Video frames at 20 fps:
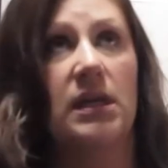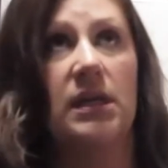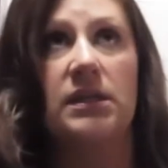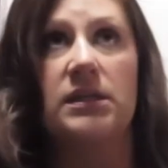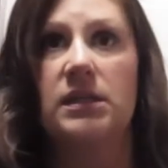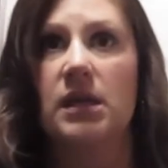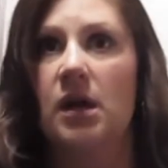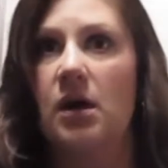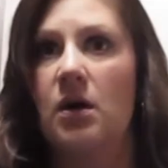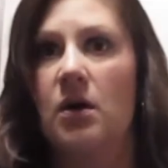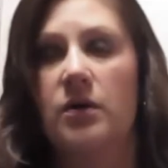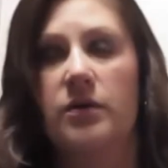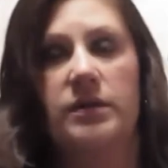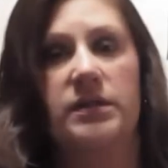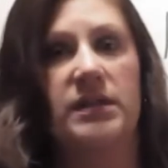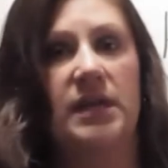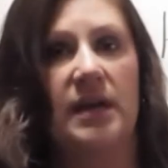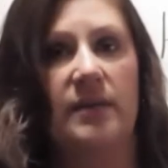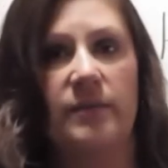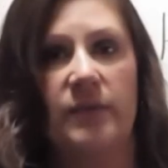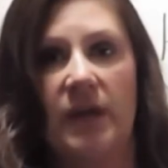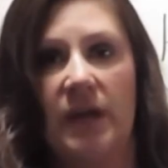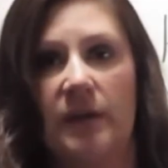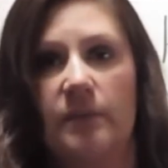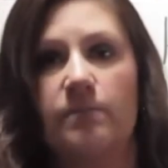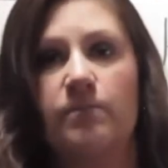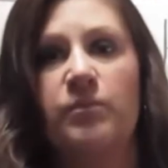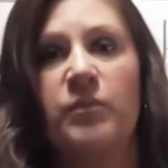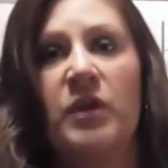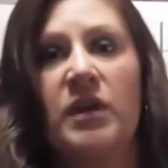It's all the same
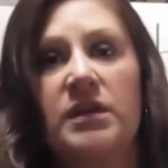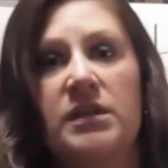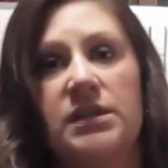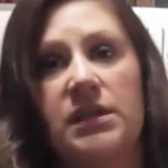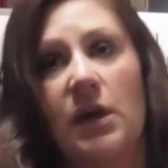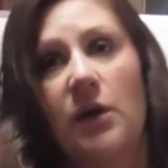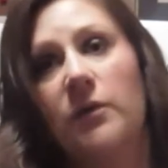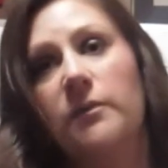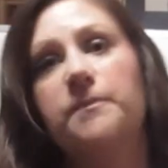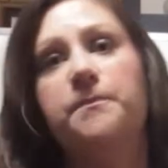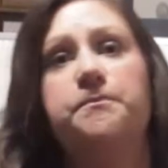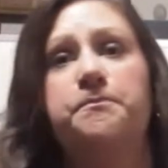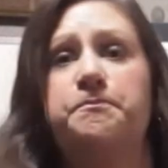thing. So